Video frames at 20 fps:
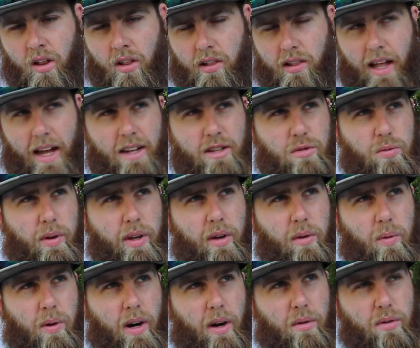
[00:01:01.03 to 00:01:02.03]
Last
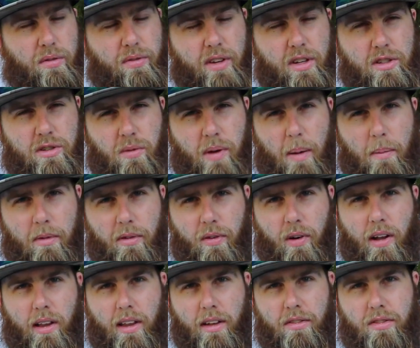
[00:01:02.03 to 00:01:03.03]
week when I was fishing, right
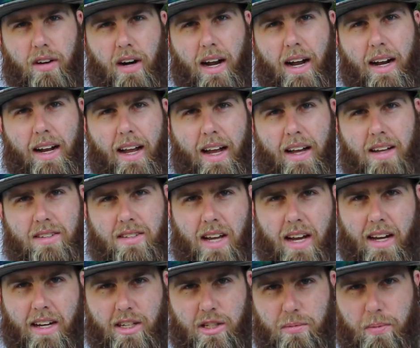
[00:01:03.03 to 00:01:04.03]
before I left for iCast,
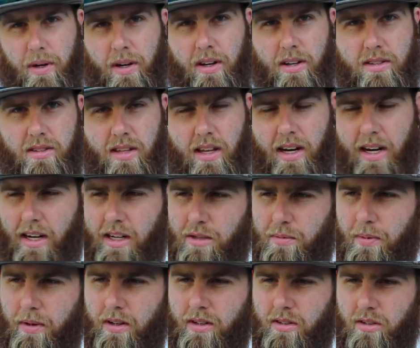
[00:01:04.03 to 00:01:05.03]
I experienced that. I
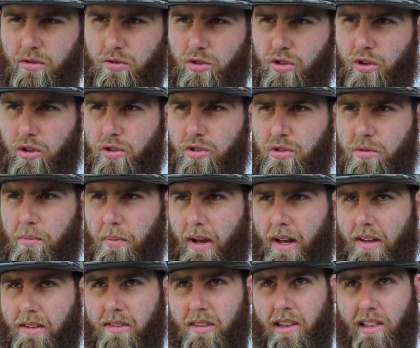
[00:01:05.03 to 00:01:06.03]
experienced those cruising
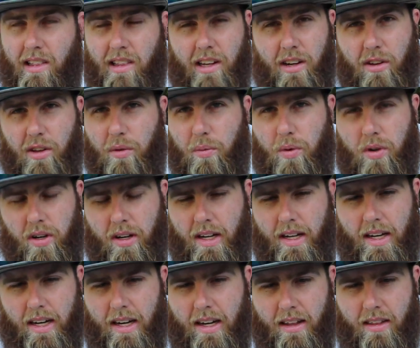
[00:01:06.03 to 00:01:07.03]
bass that literally wouldn't
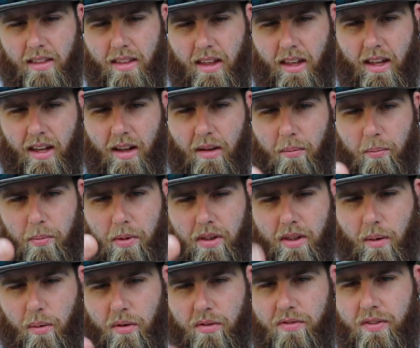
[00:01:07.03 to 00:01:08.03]
eat anything, but
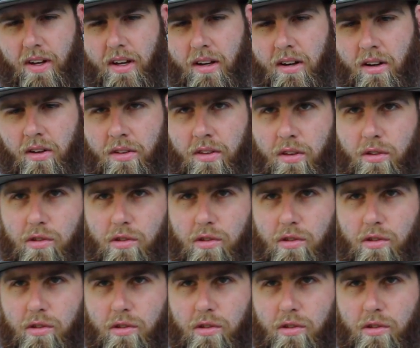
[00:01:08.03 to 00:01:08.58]
they were feeding on